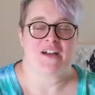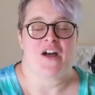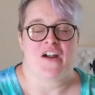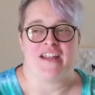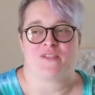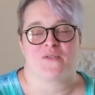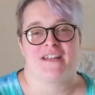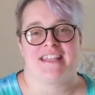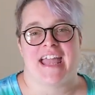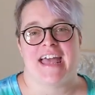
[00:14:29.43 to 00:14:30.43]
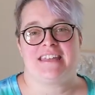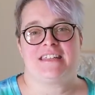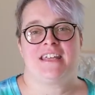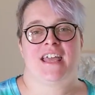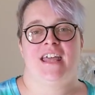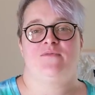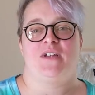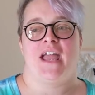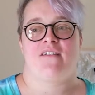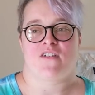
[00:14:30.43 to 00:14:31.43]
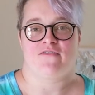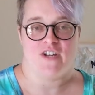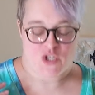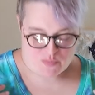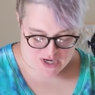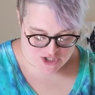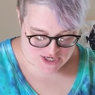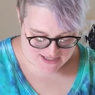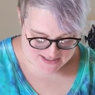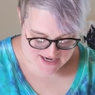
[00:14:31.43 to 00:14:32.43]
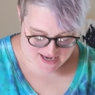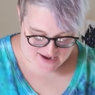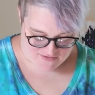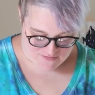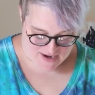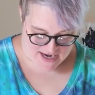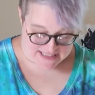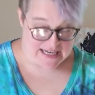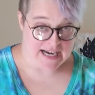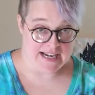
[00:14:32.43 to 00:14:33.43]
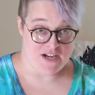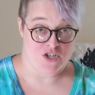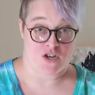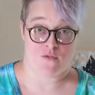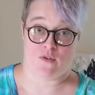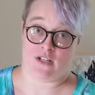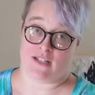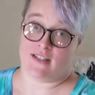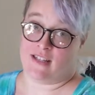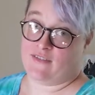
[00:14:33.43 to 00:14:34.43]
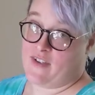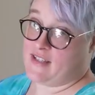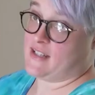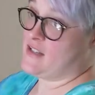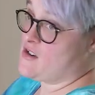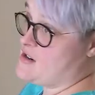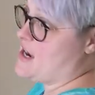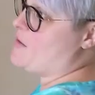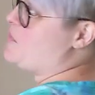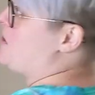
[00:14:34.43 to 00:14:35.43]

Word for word: Alright, so we're at the end, and we have our finished projects. I have my tie-dye shirt, which, let's face it, turned out